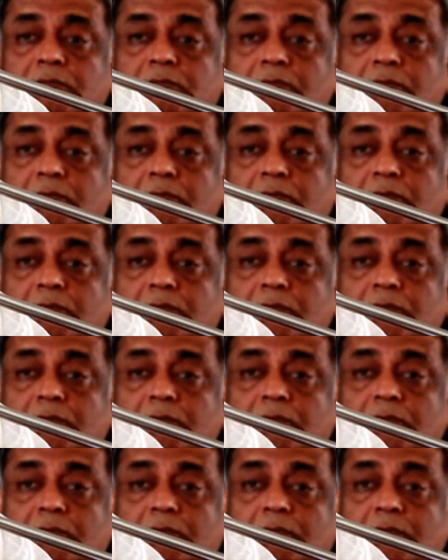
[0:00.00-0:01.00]

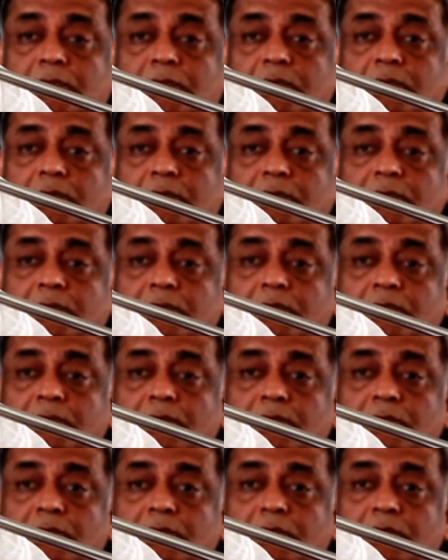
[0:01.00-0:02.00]

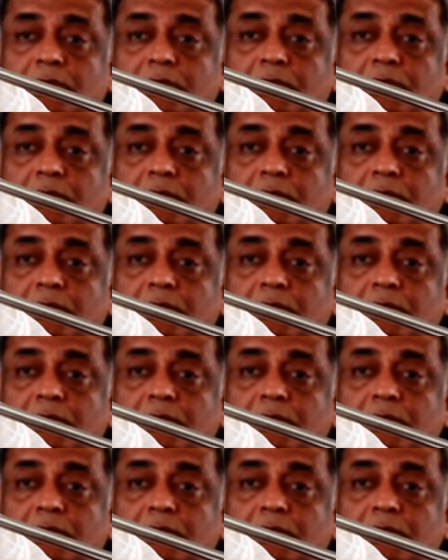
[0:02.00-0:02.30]
(silent)